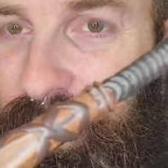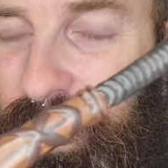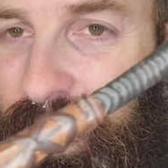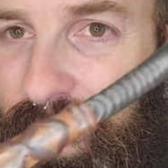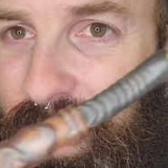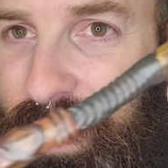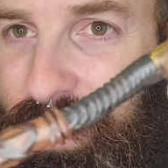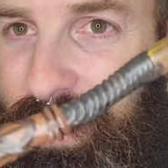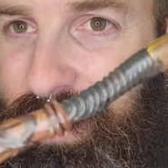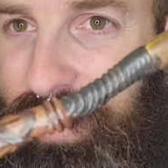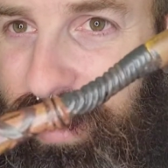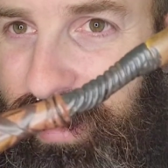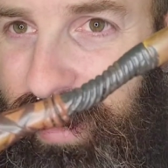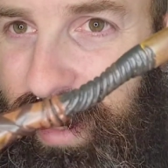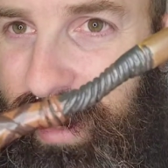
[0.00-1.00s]
And then the
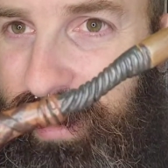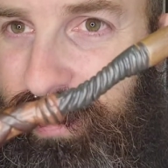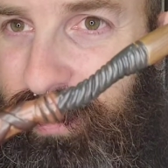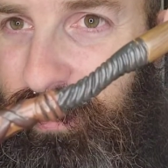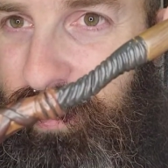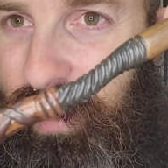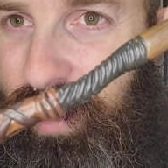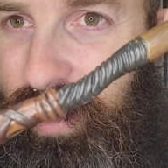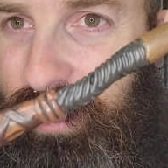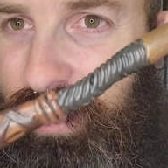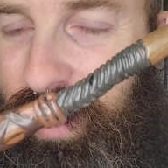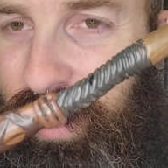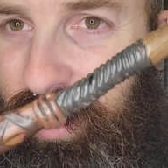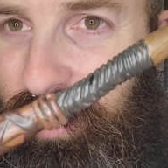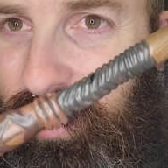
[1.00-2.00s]
neck of the wand
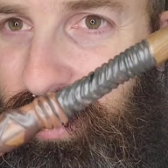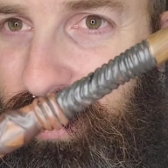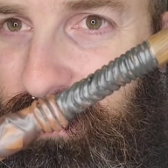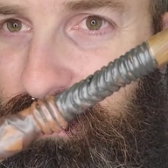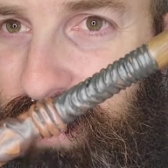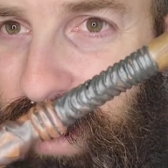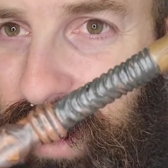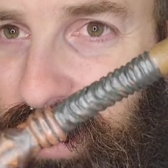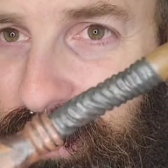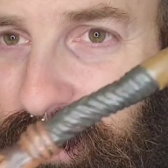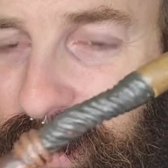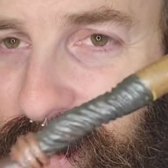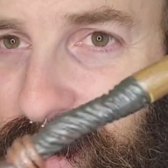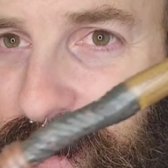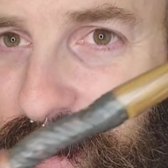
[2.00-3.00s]
kind of curved
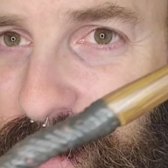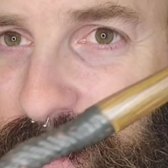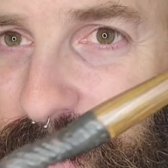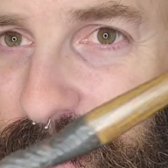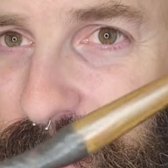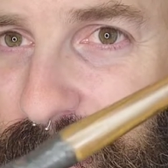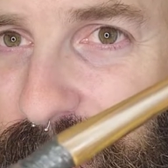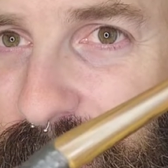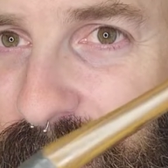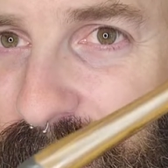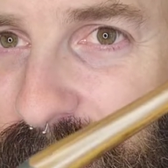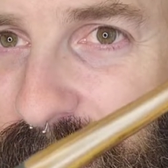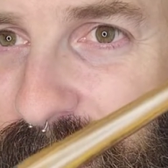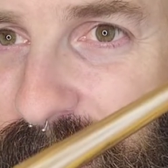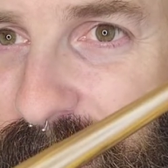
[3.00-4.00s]
down.
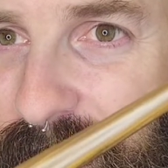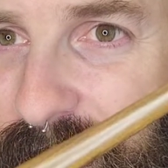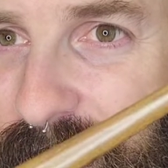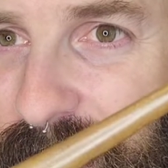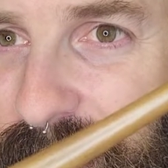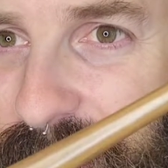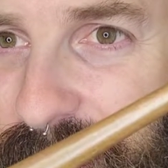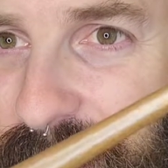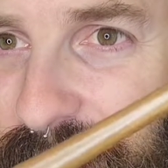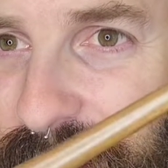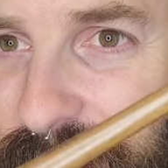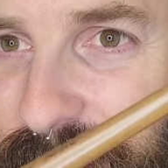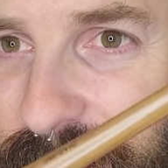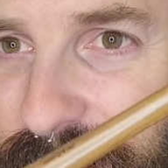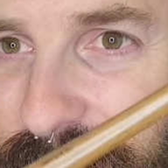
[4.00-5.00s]
And kind of
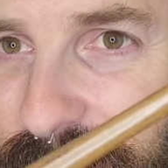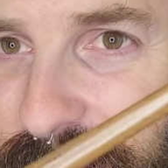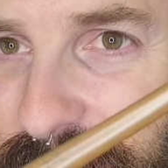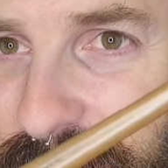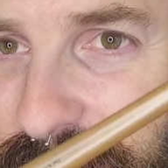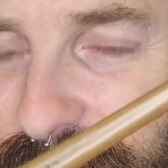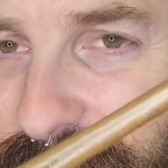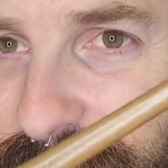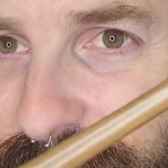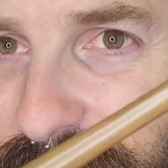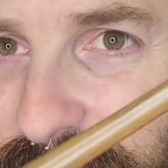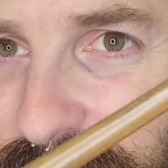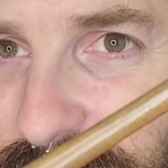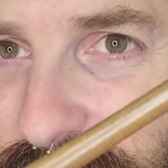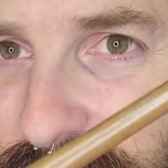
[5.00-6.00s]
like that
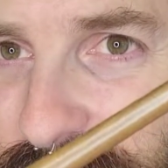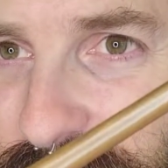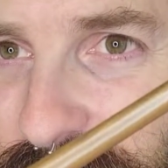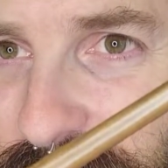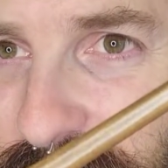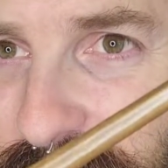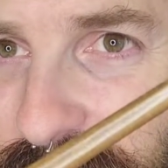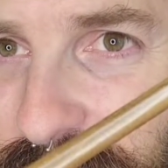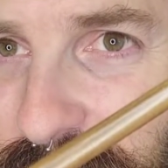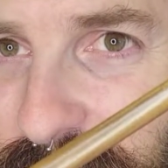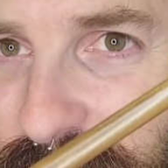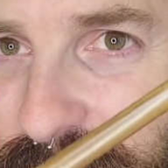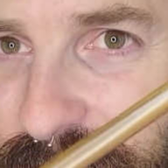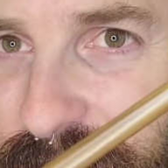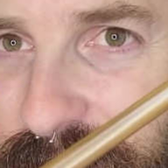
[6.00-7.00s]
cedar-ish, like
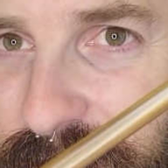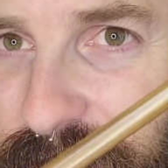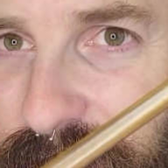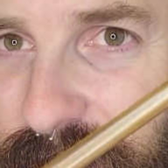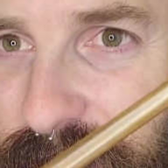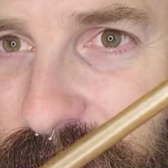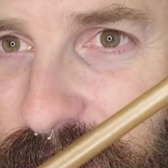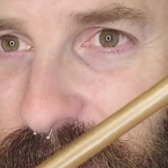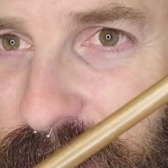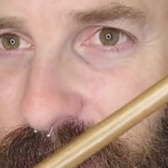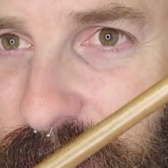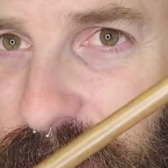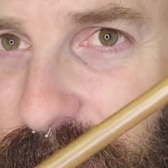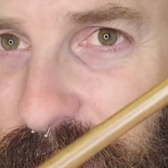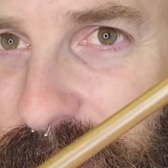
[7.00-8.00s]
dark cedar
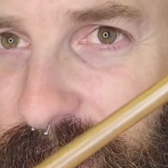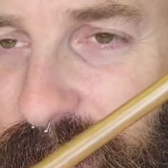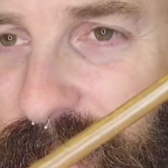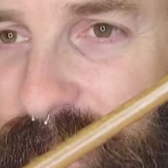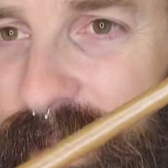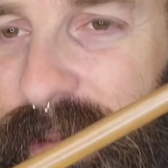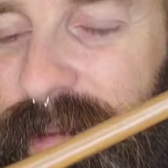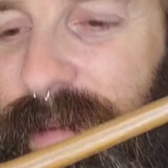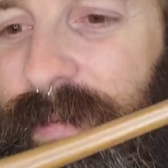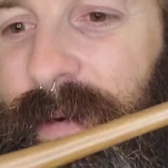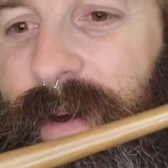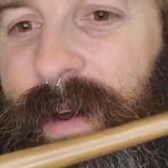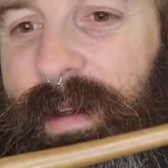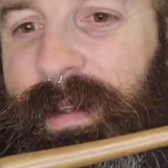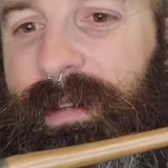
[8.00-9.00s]
right there. This
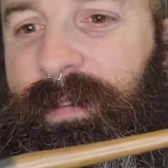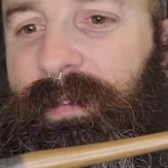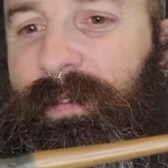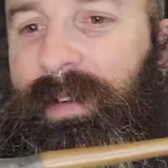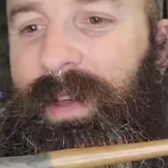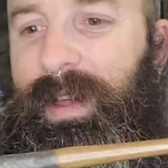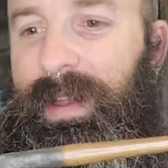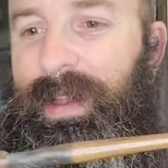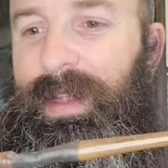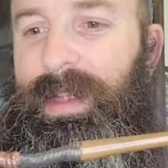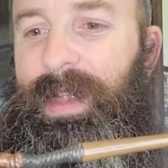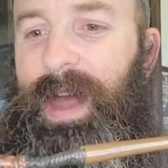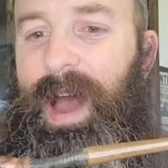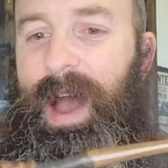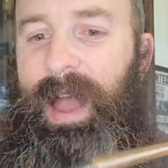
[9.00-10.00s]
wand is freaking
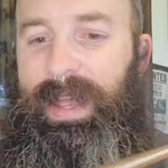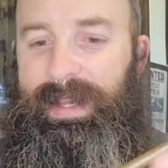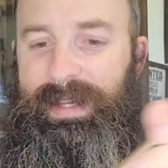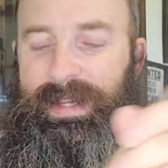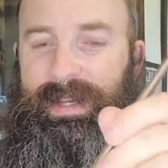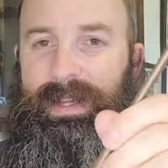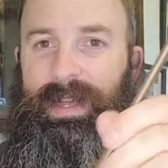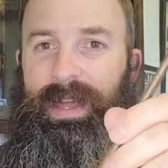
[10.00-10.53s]
nice.